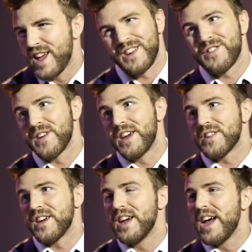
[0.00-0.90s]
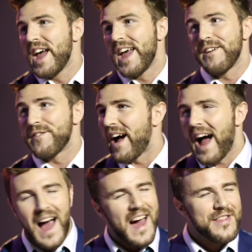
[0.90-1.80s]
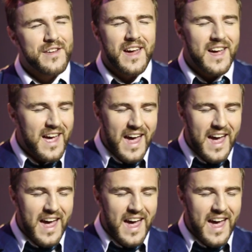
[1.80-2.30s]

Let's face it, if either